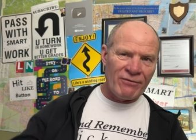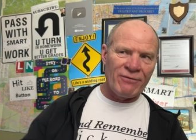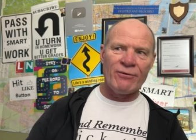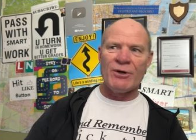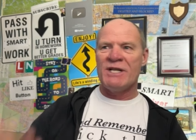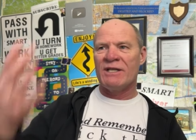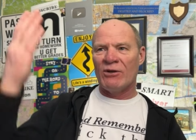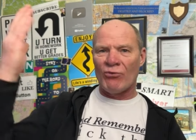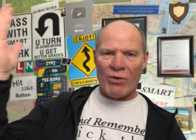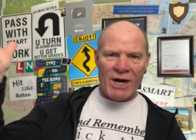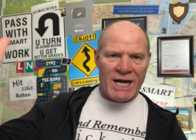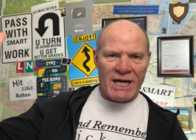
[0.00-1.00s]
freezing
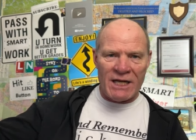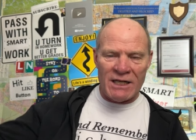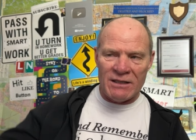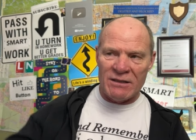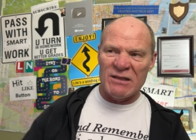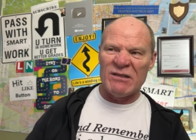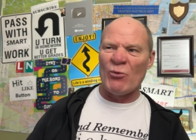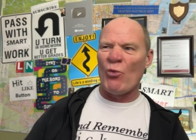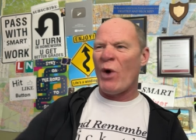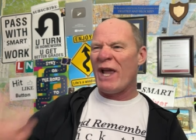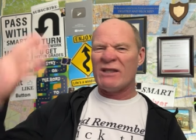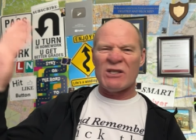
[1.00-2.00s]
rain,
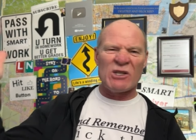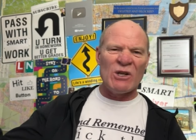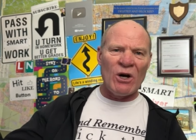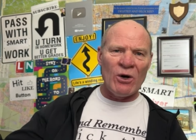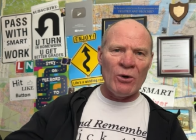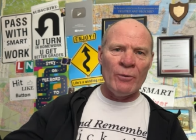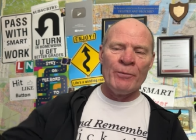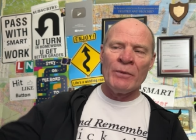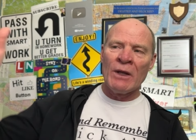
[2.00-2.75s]
wet snow,